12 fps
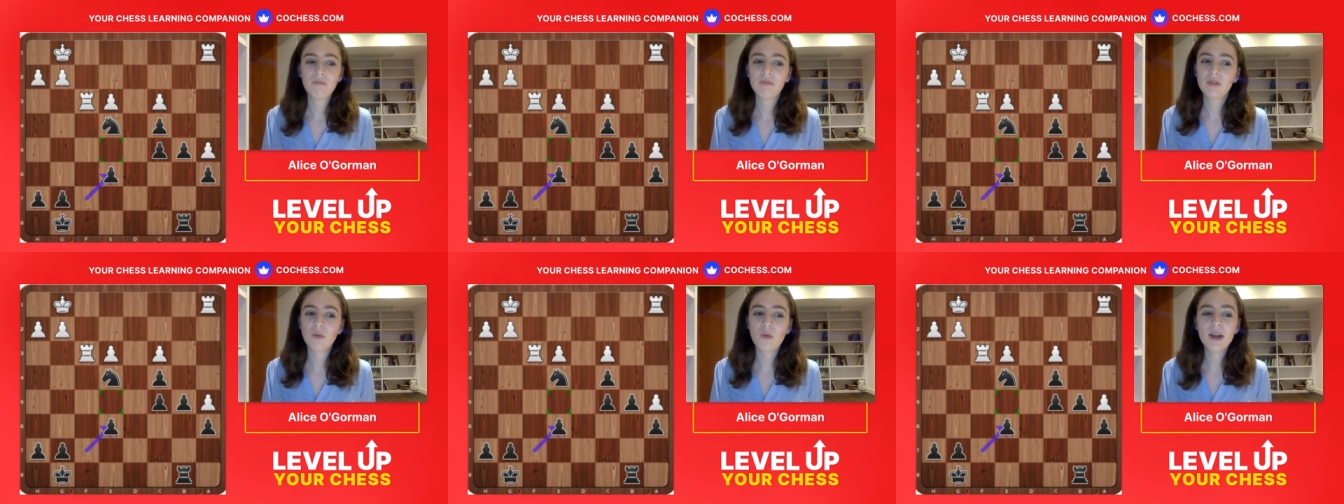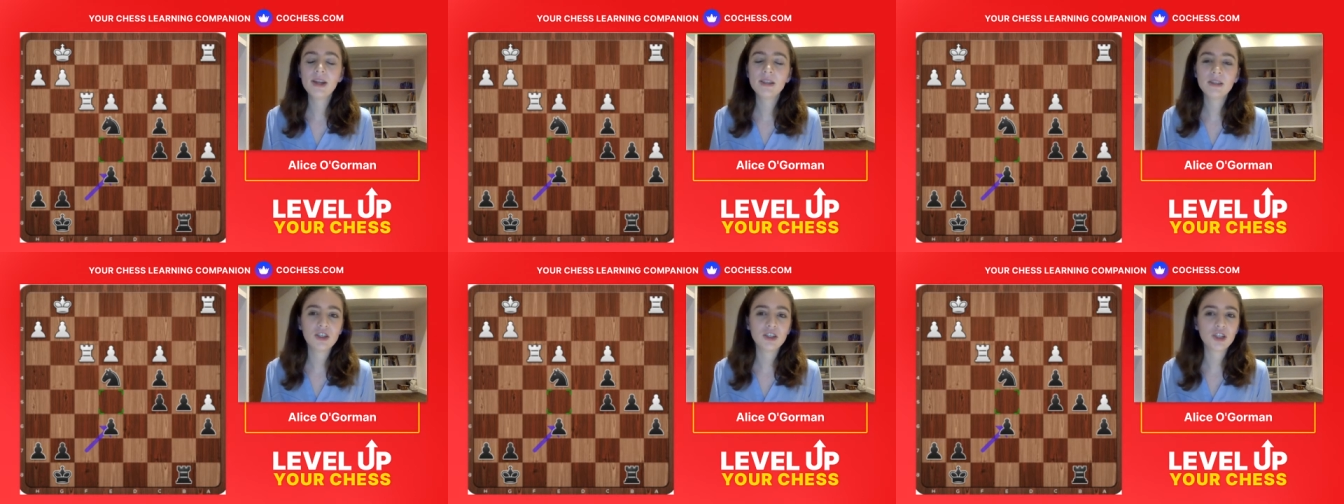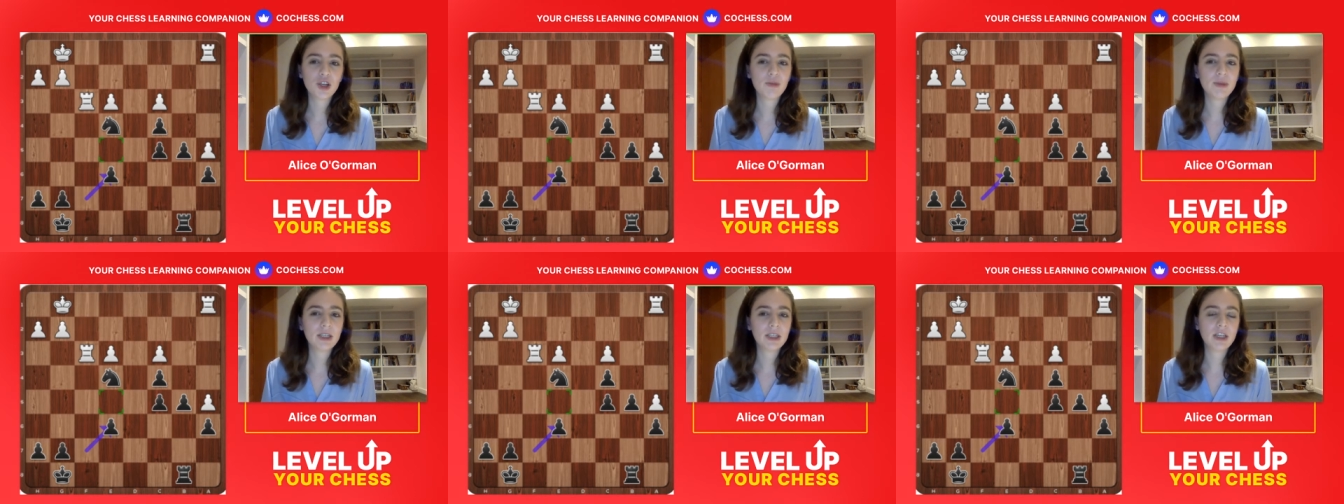Now white isn't just up
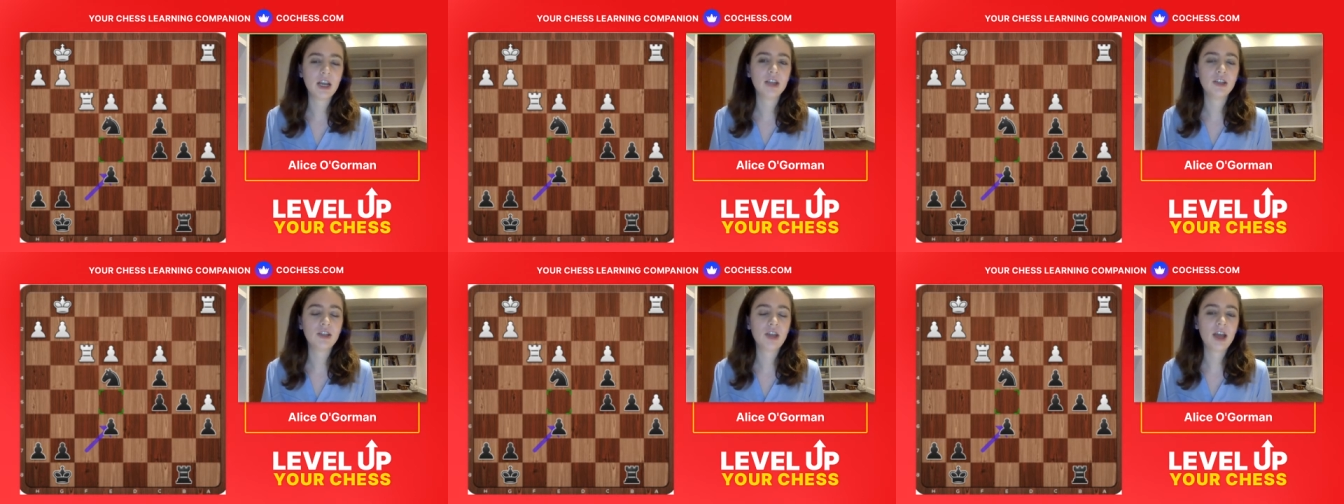an exchange,